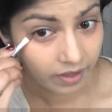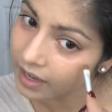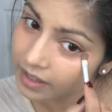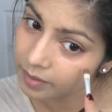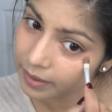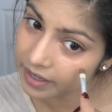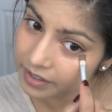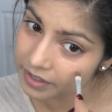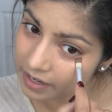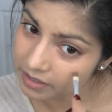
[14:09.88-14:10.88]
I like my
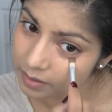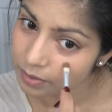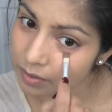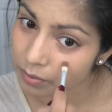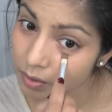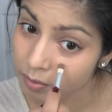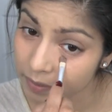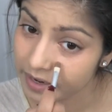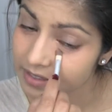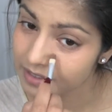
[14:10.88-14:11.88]
under eyes to be more
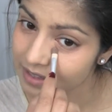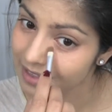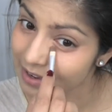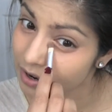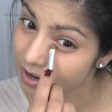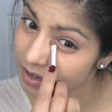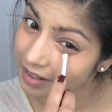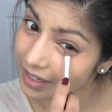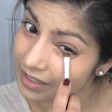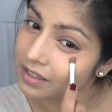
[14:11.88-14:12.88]
bright than they are
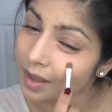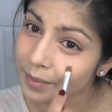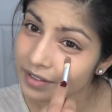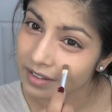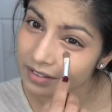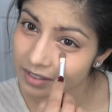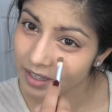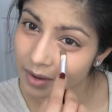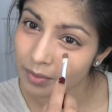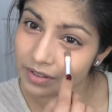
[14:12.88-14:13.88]
light. Does that make sense?
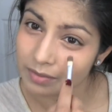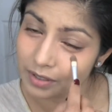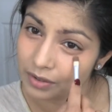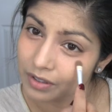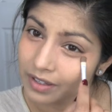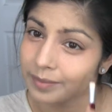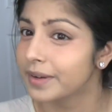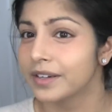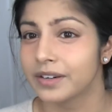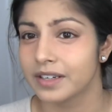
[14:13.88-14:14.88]
Like, I want them to look like
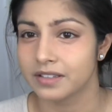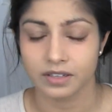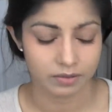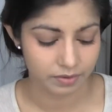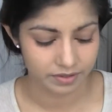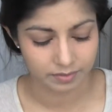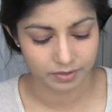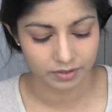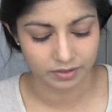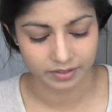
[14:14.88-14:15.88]
my under eyes. I don't want them
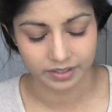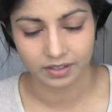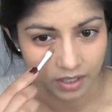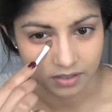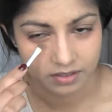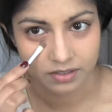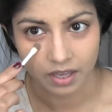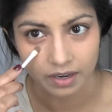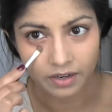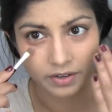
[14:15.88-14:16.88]
to look like a
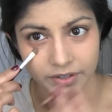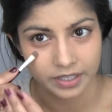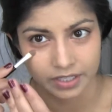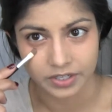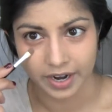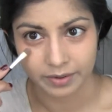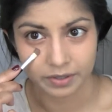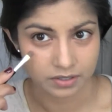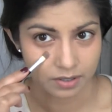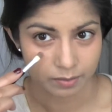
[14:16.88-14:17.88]
sun under each eye
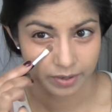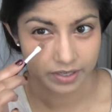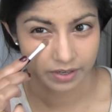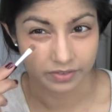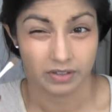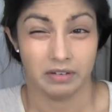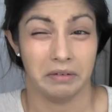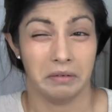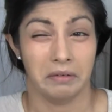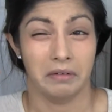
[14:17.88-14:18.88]
where it's so bright you have to go,
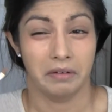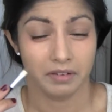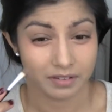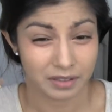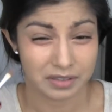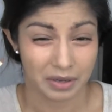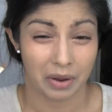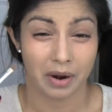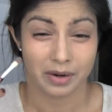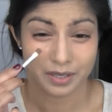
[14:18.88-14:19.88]
oh, that's like
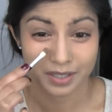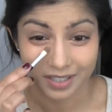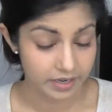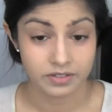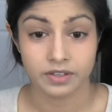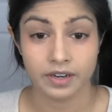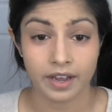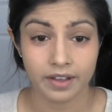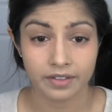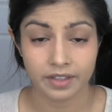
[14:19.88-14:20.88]
harsh. All right, so
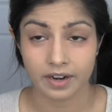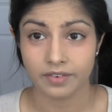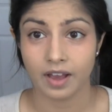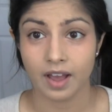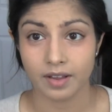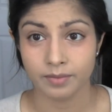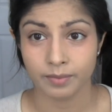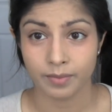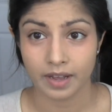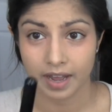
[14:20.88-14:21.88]
now that I've
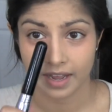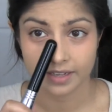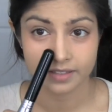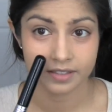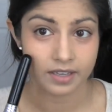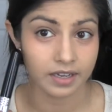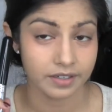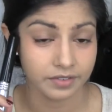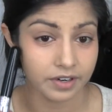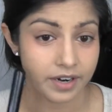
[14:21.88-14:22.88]
got my eyes
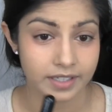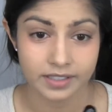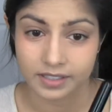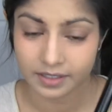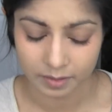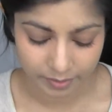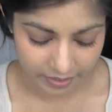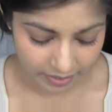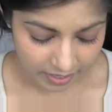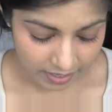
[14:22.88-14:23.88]
kind of corrected a little
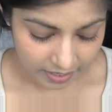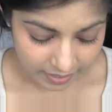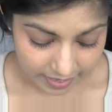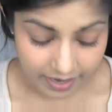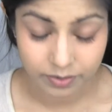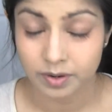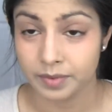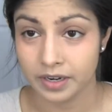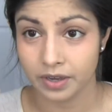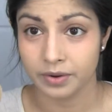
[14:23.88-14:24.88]
bit, now what I'm
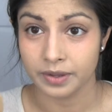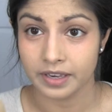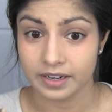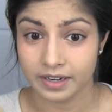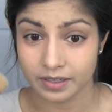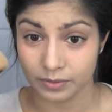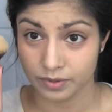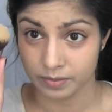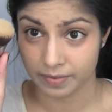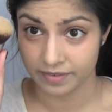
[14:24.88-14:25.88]
gonna go in is
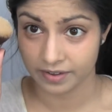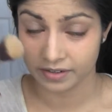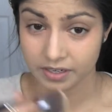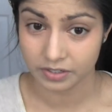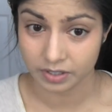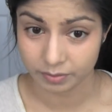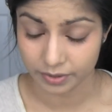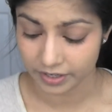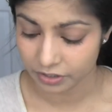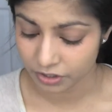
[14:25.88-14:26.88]
with my foundation
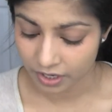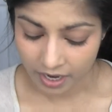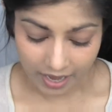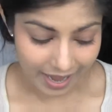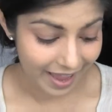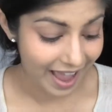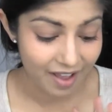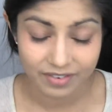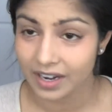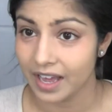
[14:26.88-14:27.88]
brush. I
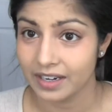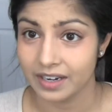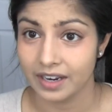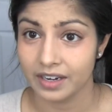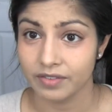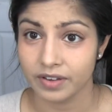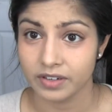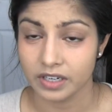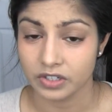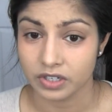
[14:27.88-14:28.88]
haven't added any
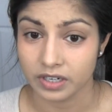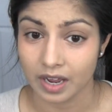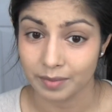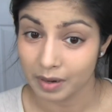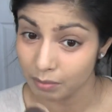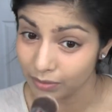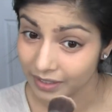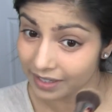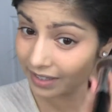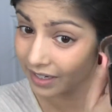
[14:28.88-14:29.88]
foundation. I'm gonna
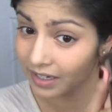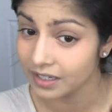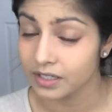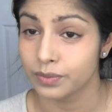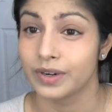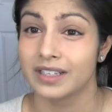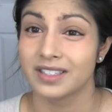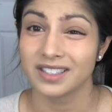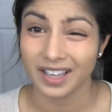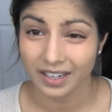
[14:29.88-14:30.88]
blend that in because when I
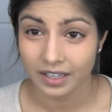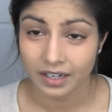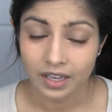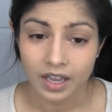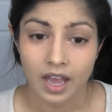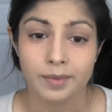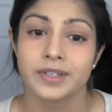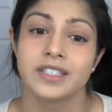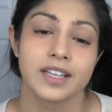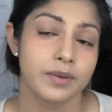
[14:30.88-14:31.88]
set it, I'm
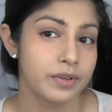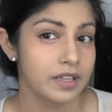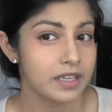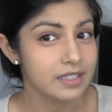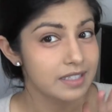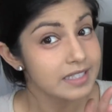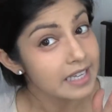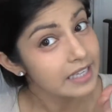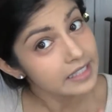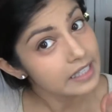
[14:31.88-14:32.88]
gonna set it with like a
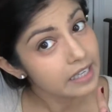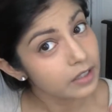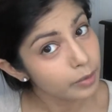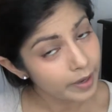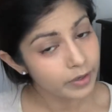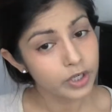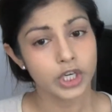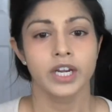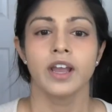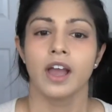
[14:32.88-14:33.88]
slightly yellow powder,